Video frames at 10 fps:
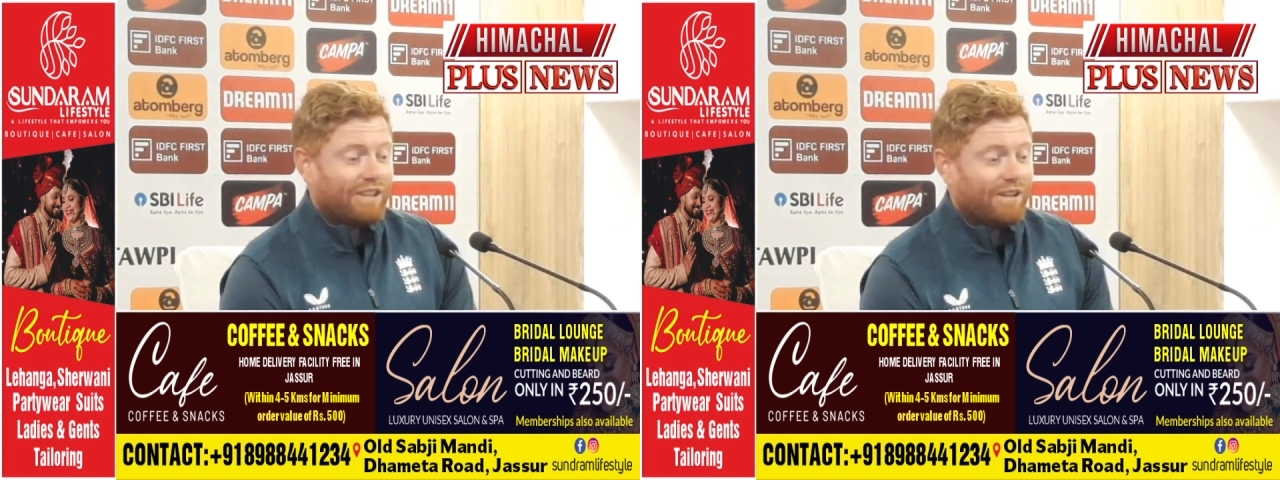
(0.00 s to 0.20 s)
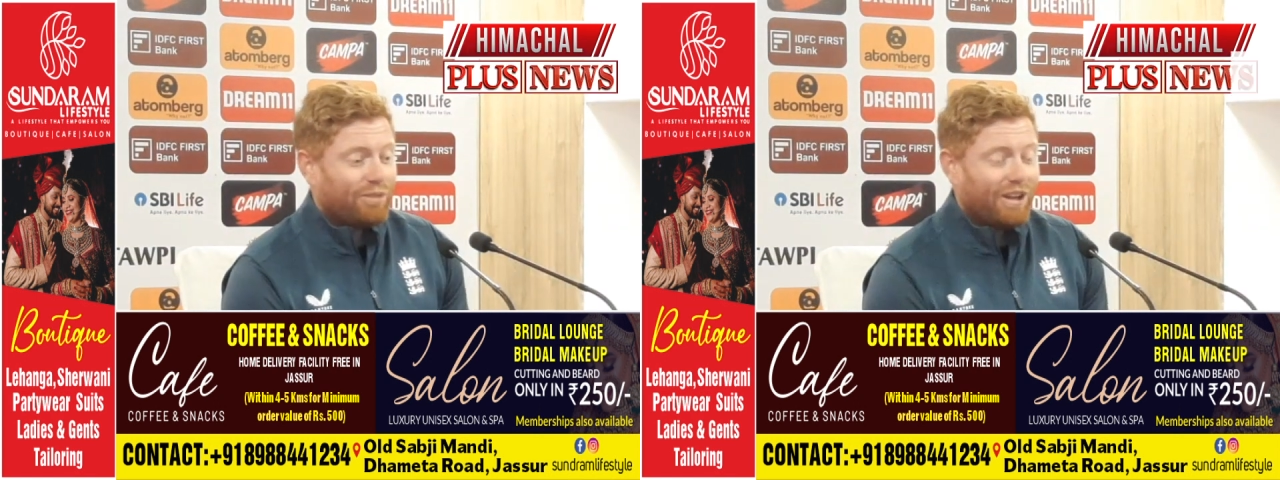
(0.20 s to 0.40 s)

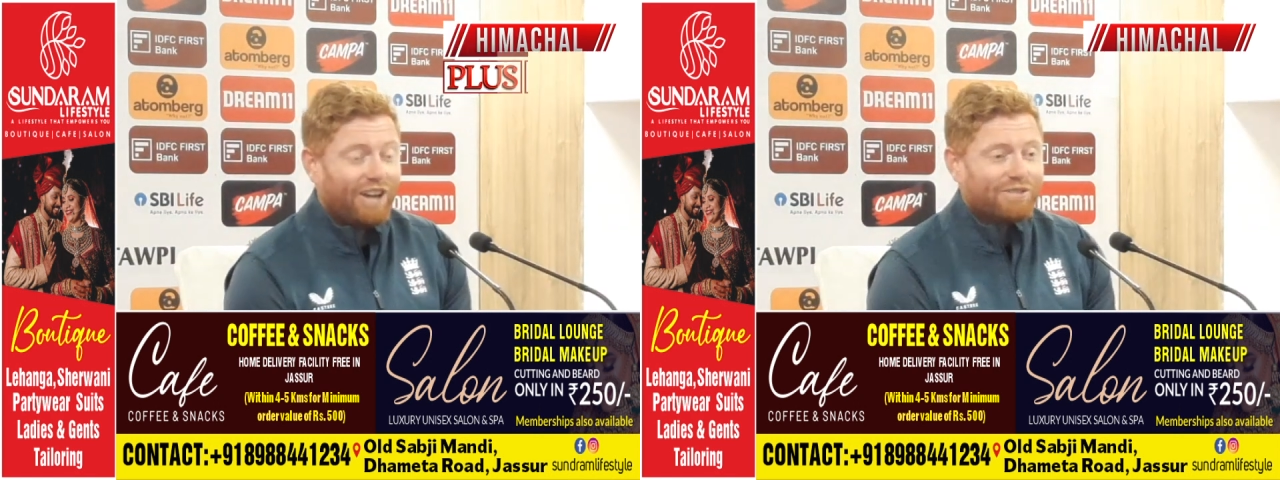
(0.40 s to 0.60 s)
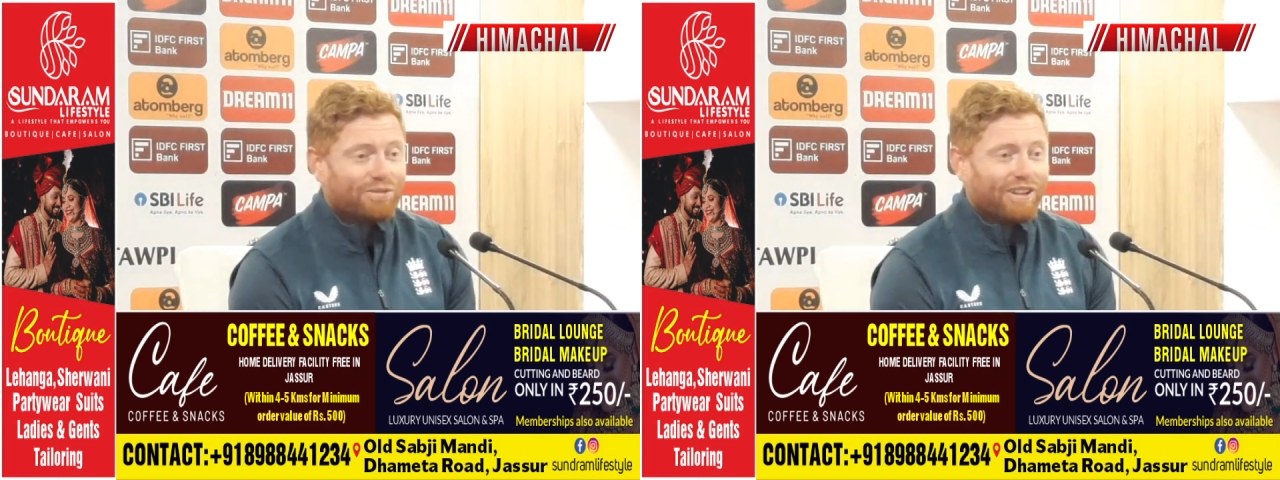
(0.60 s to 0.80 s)
It'd be
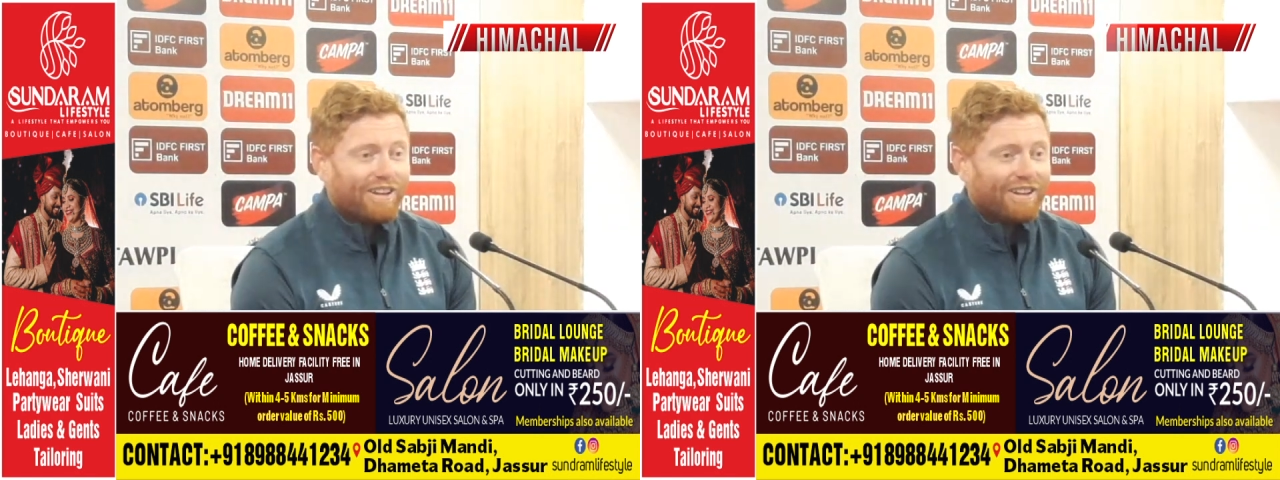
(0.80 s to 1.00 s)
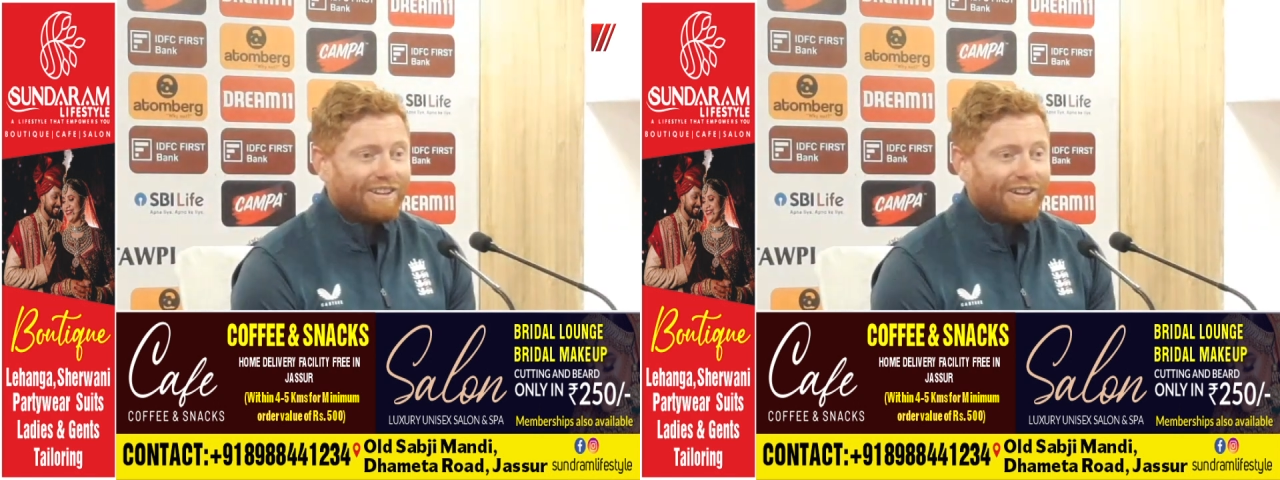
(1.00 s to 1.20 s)
nice,
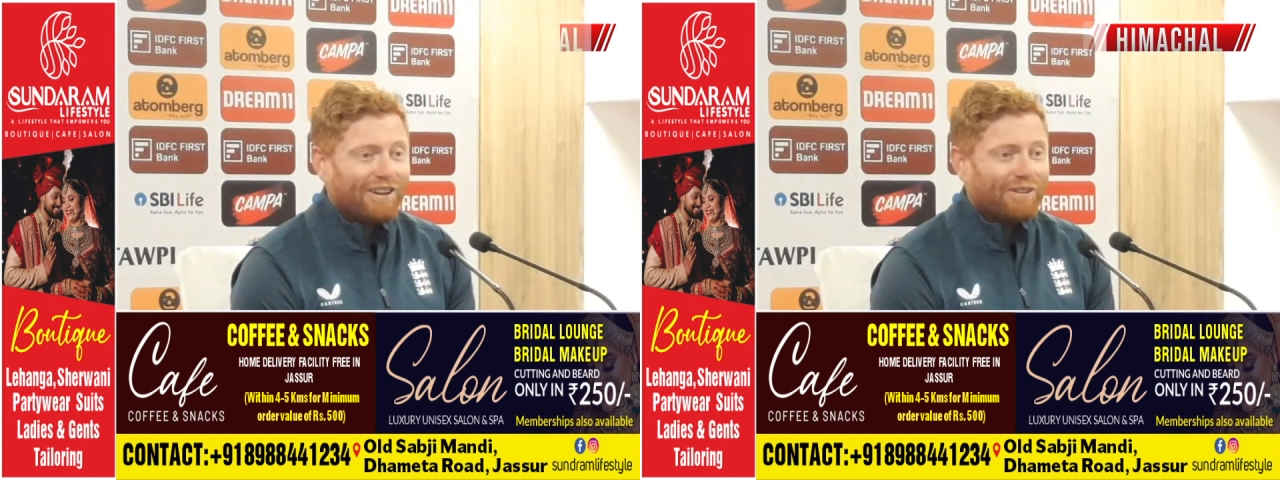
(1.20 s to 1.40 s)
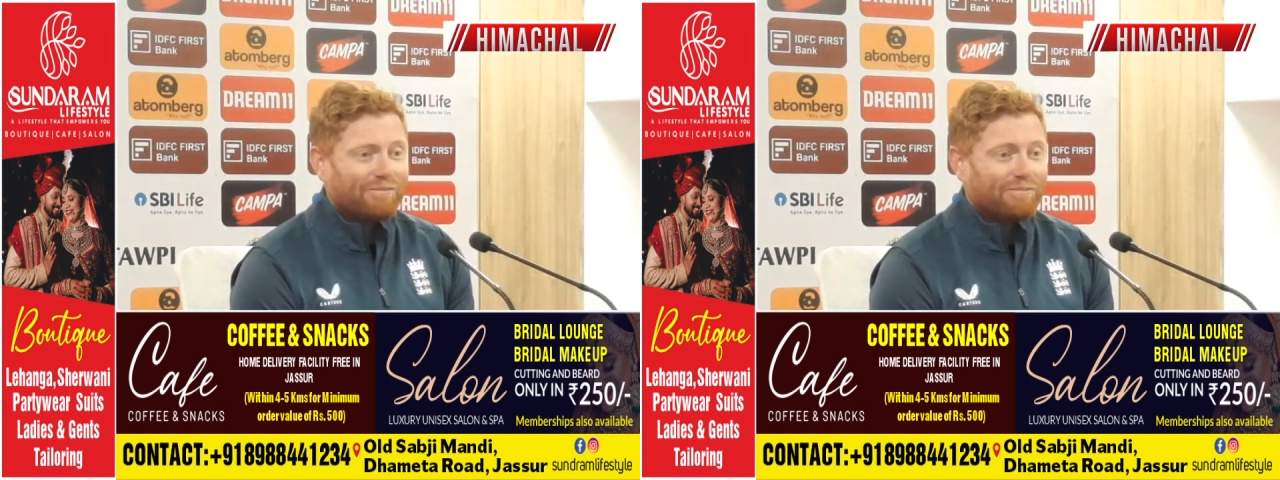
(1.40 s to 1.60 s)
wouldn't
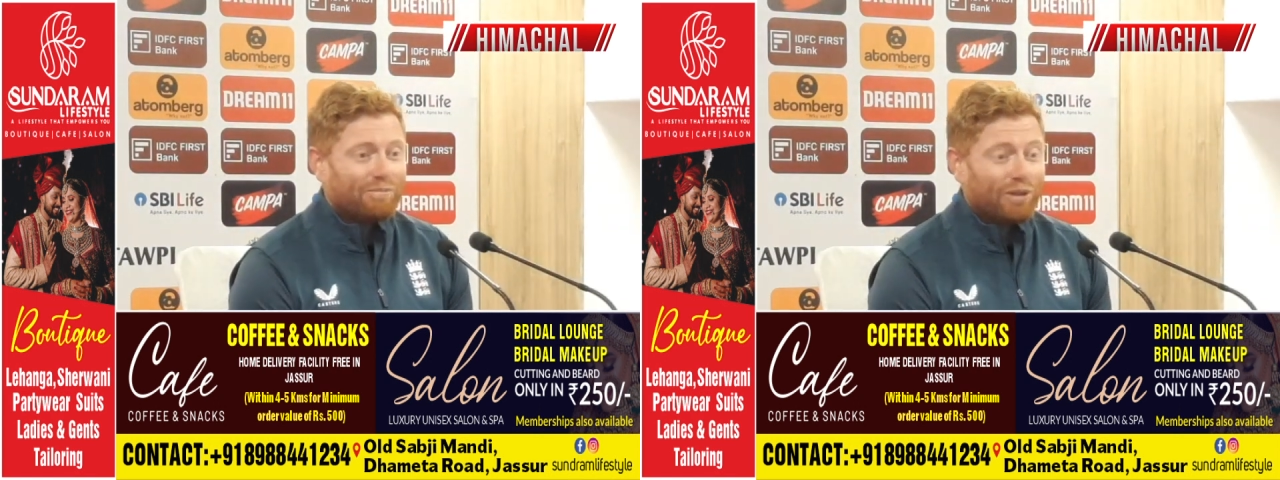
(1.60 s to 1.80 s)
it?